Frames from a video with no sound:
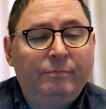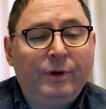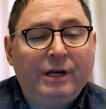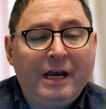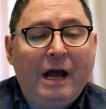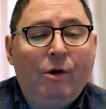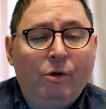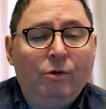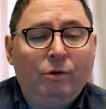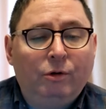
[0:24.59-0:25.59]
But now,
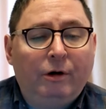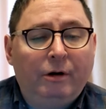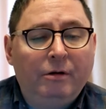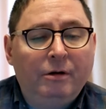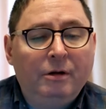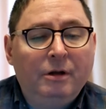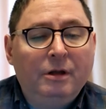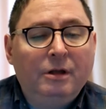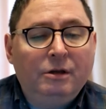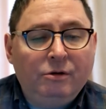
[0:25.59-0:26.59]
O Lord,
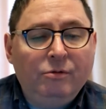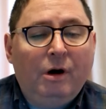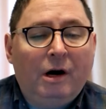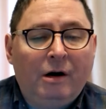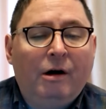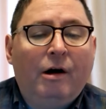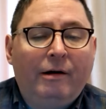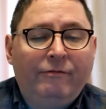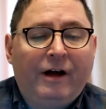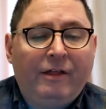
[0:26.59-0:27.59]
you are
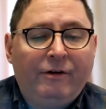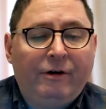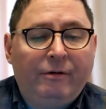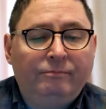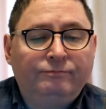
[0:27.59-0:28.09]
our Father.